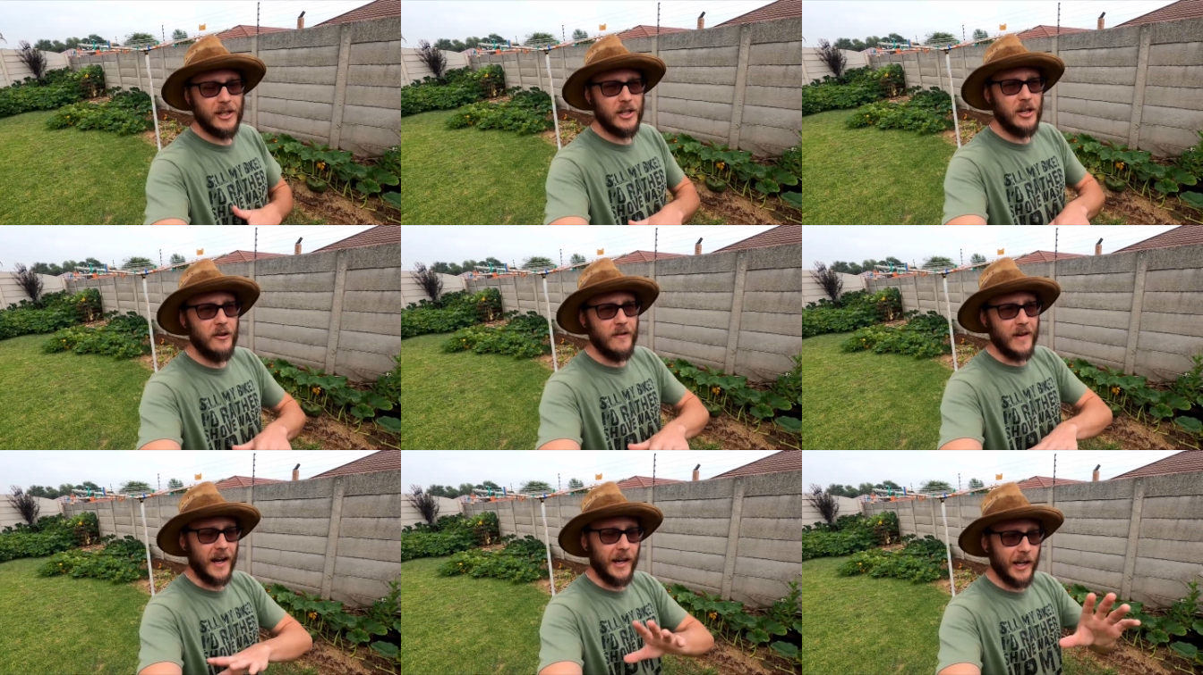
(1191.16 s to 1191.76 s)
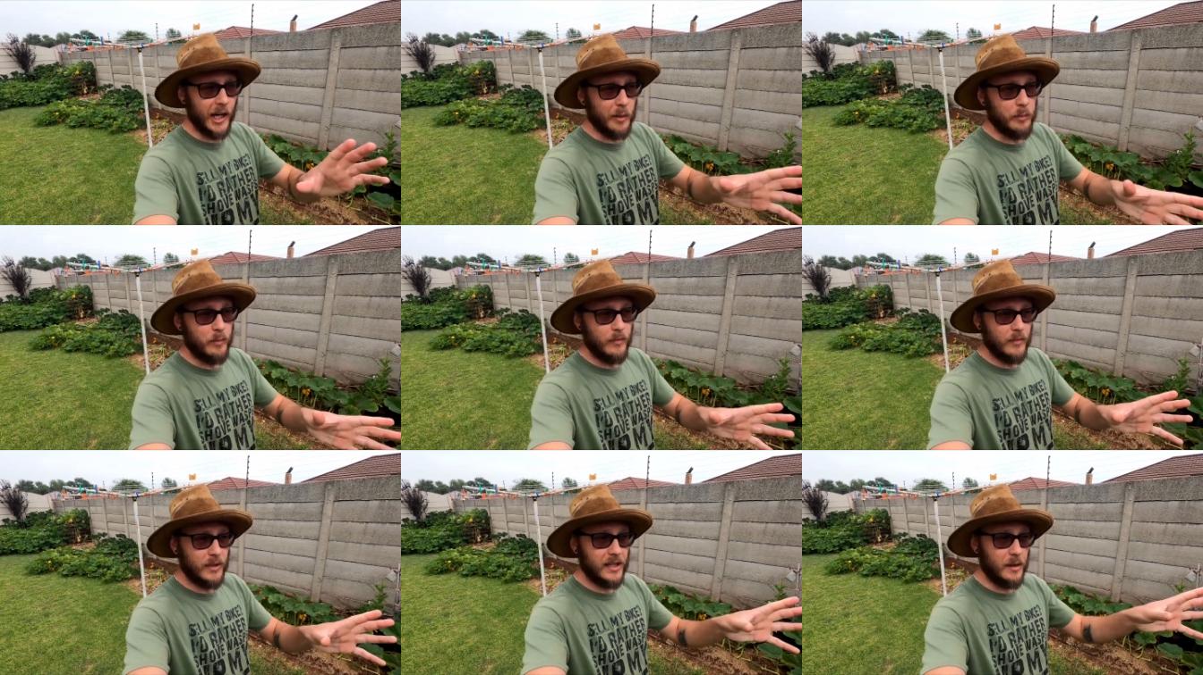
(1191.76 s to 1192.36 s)
just to round up
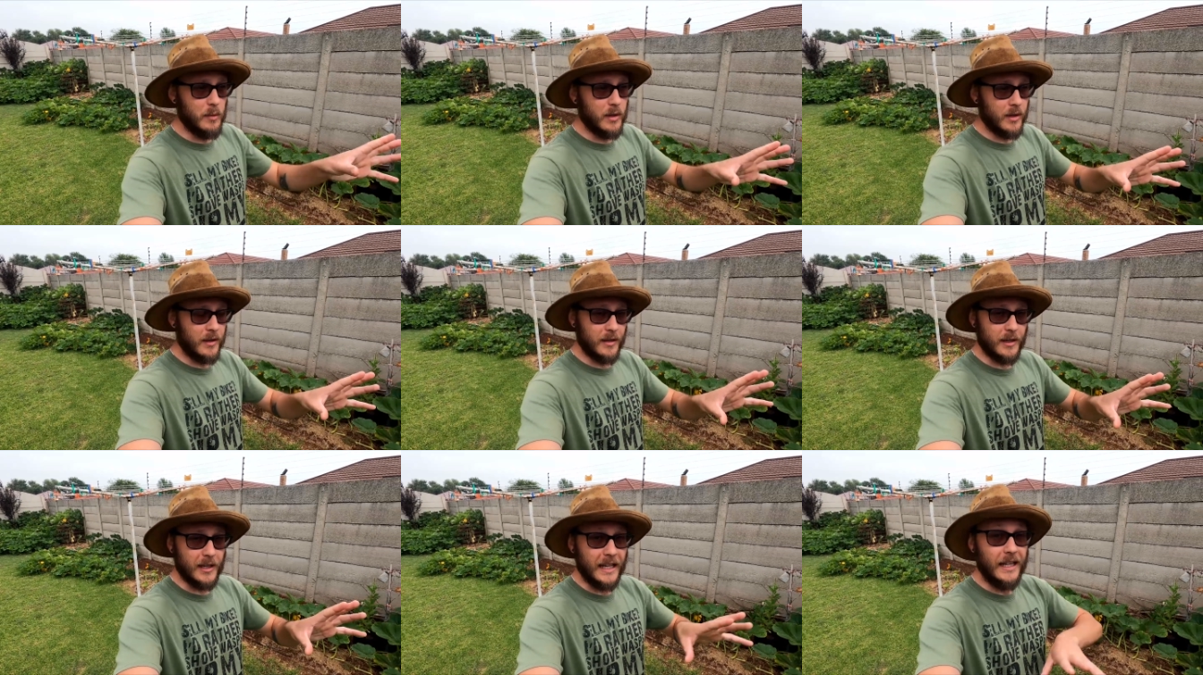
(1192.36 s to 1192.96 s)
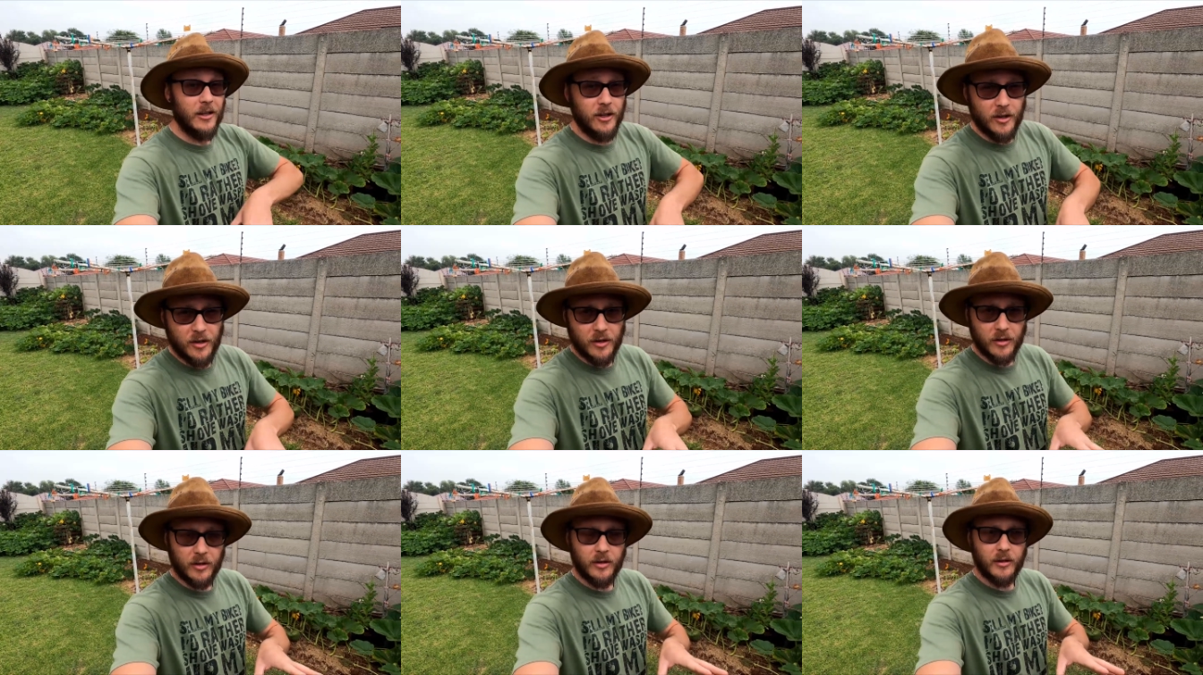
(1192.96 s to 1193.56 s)
some of the
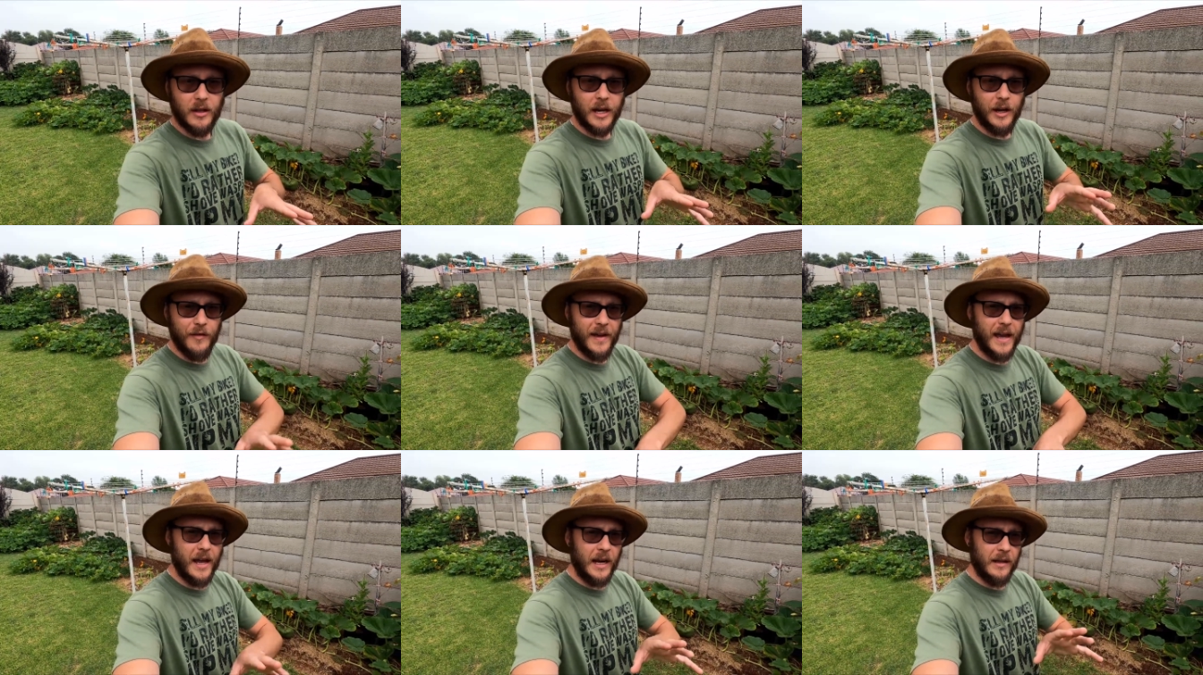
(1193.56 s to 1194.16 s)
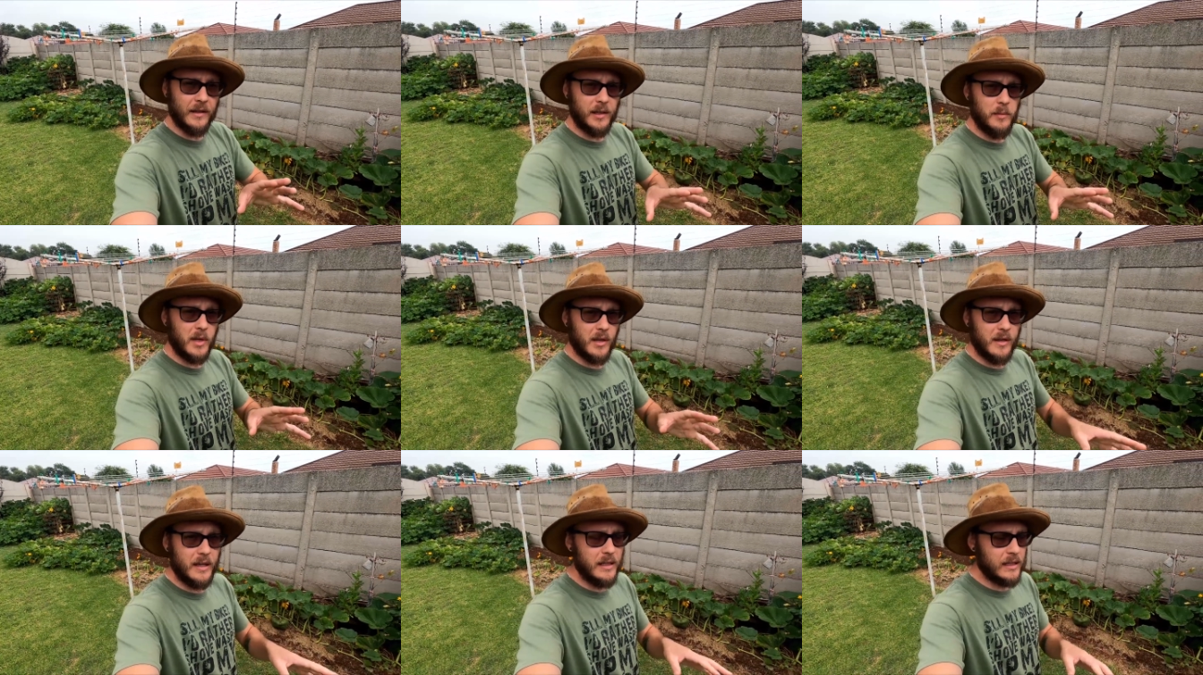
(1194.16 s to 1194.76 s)
issues that I've had and
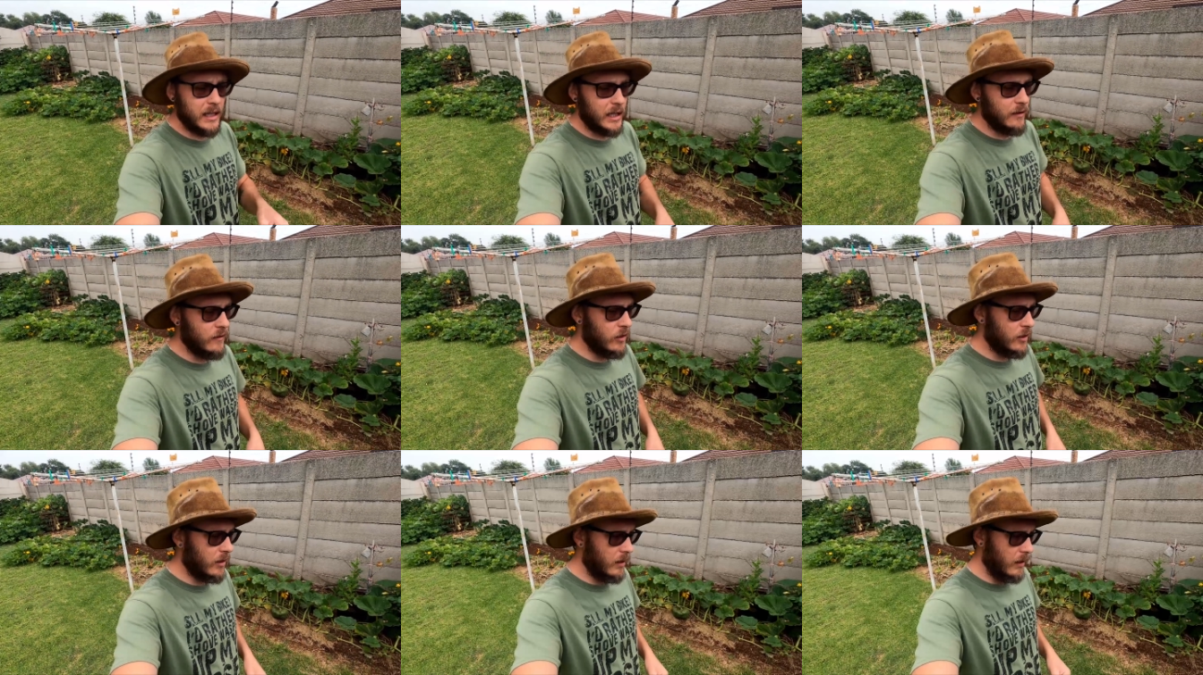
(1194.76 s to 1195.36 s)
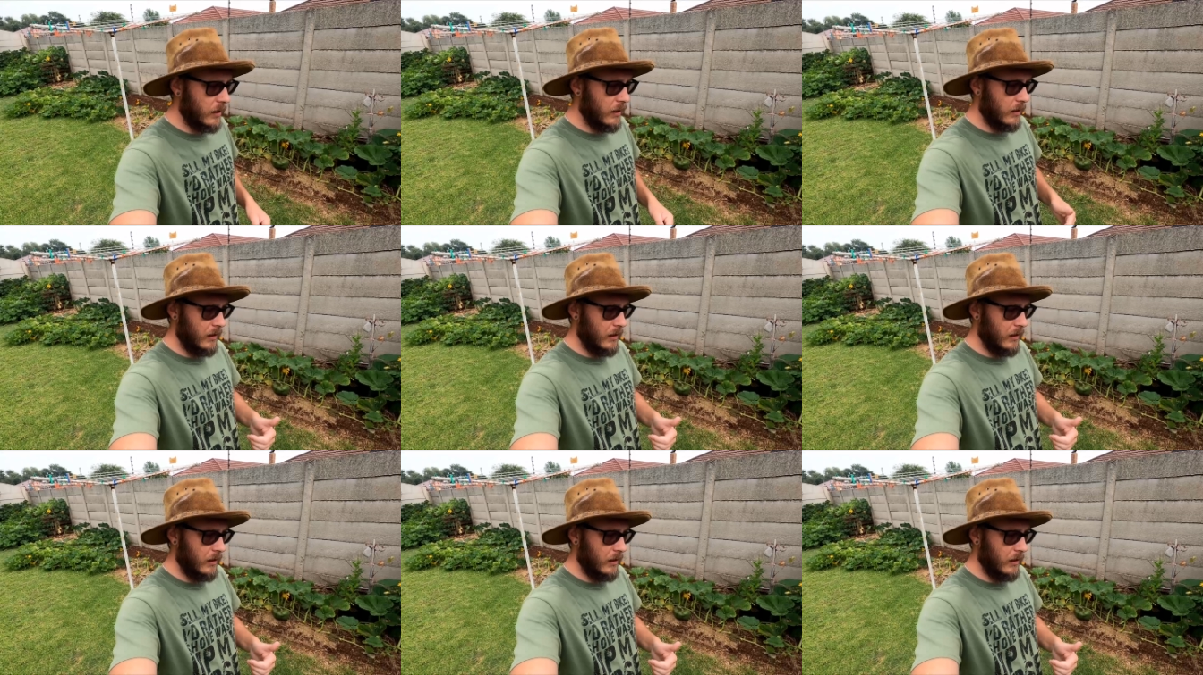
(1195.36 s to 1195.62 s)
some of the things that I've learned,